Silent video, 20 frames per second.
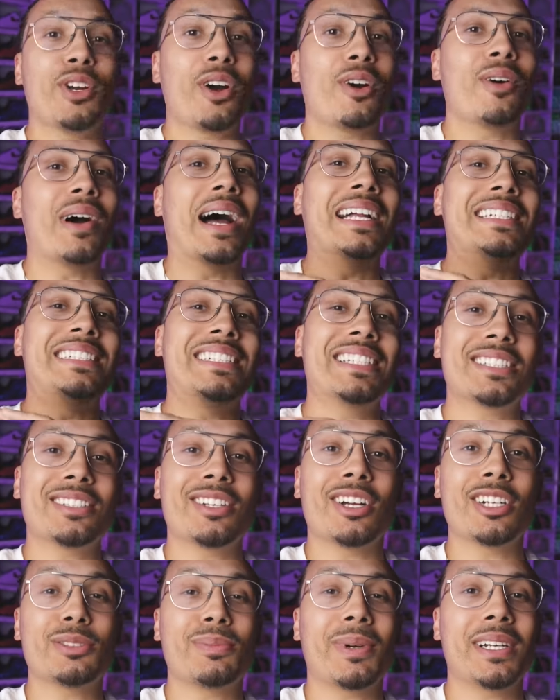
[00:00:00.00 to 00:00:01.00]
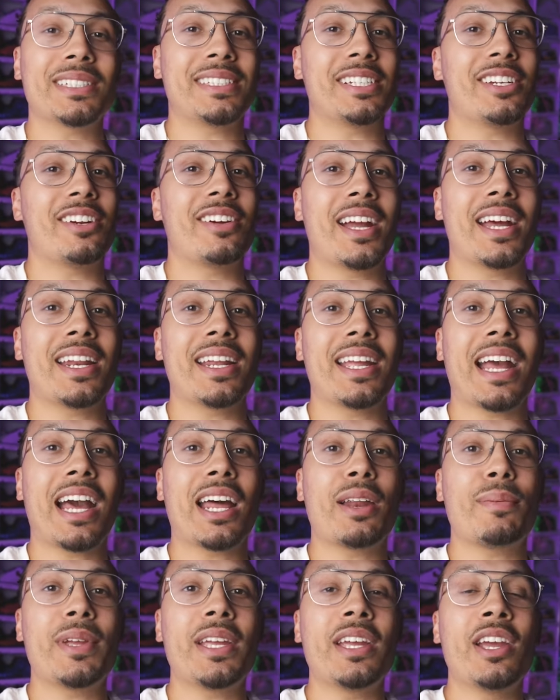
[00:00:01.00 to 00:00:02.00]
you go, I just launched my Sneakerhead
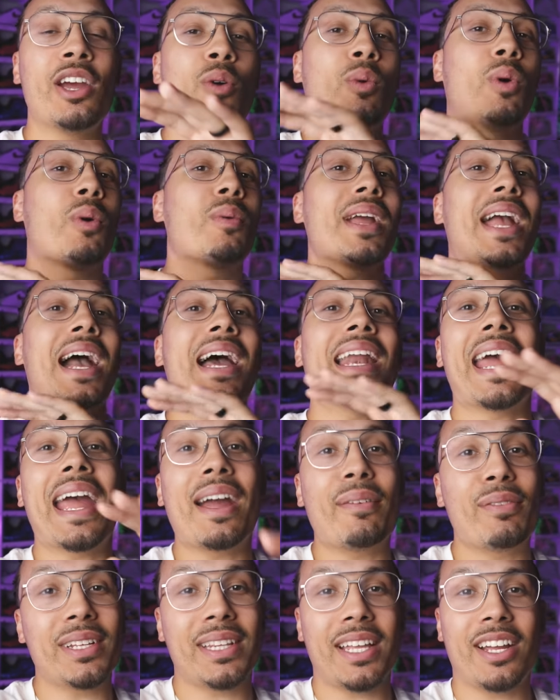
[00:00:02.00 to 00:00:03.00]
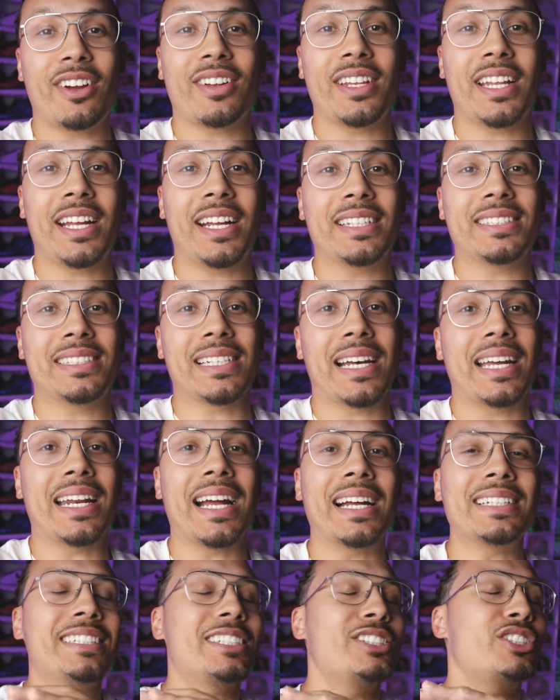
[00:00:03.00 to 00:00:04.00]
Academy where we got everything on the inside.
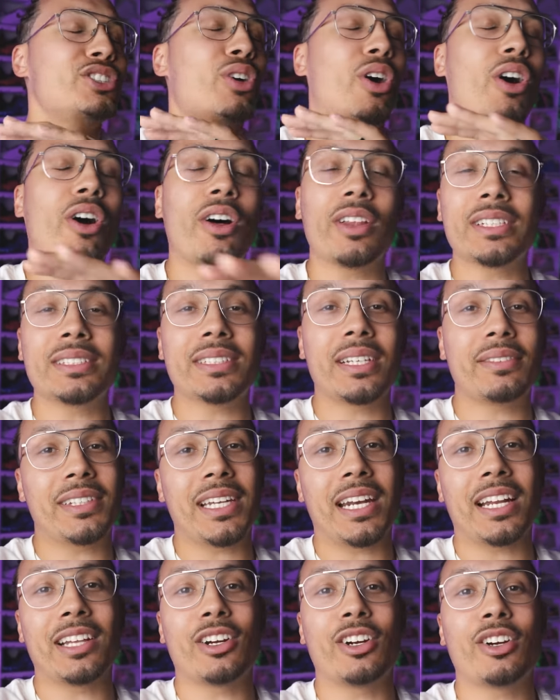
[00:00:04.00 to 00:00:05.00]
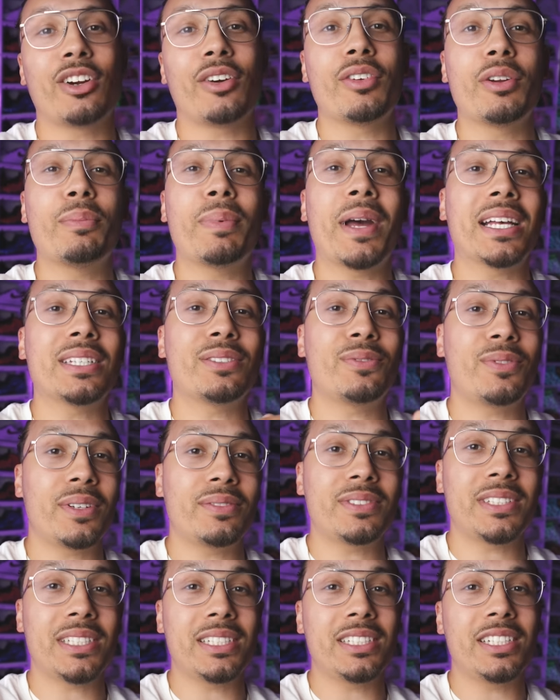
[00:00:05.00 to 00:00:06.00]
I teach you all the stuff that I learned over the past
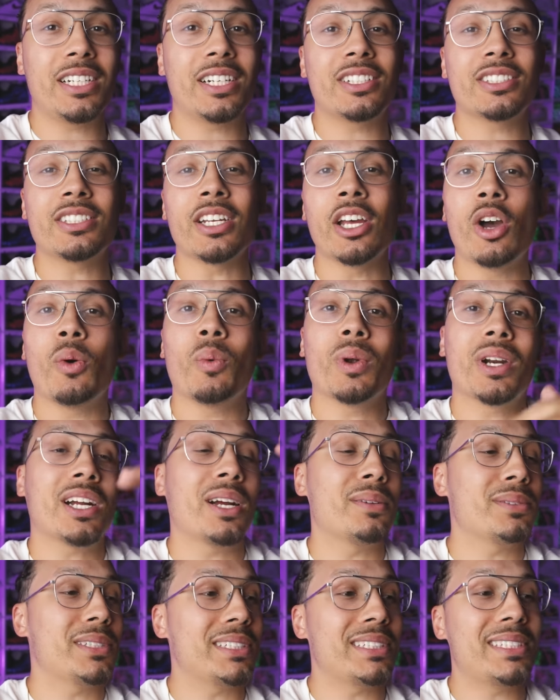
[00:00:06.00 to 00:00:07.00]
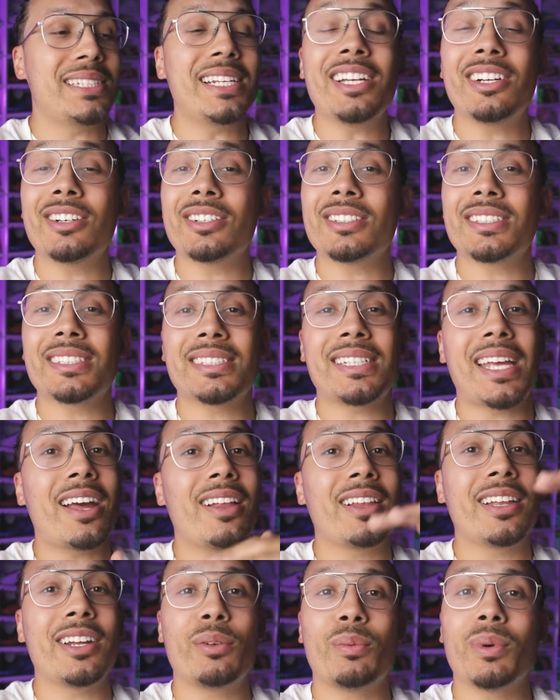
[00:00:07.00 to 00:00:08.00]
15 years when it comes to sneakers,
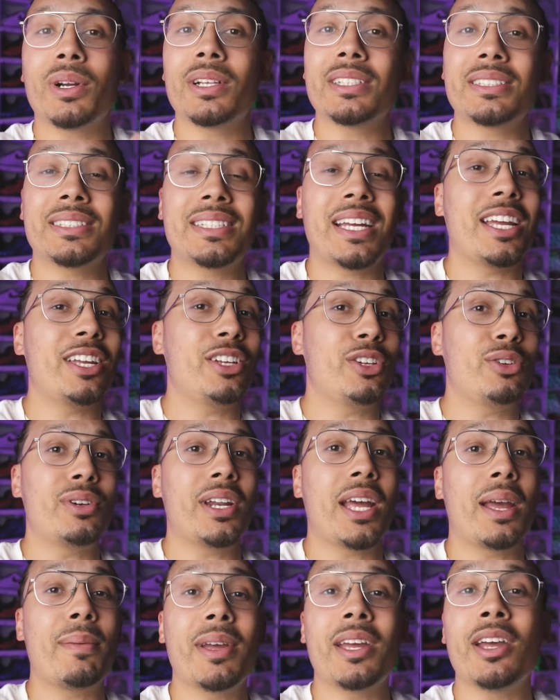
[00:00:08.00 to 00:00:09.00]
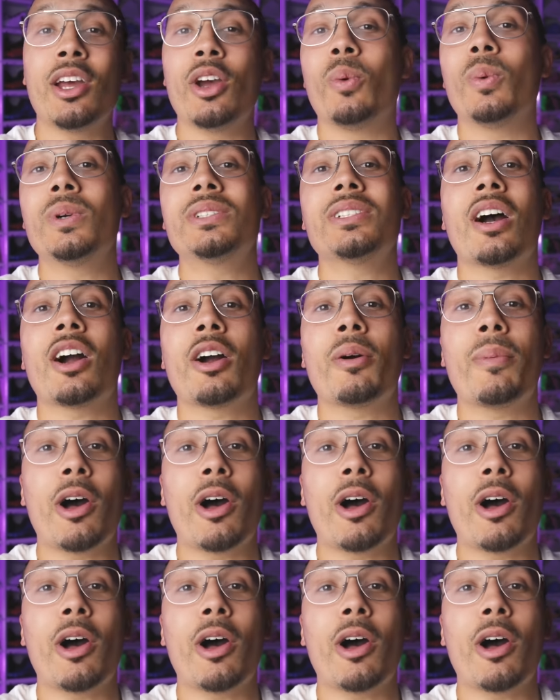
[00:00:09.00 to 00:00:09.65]
scaling, real estate, you name it. We talk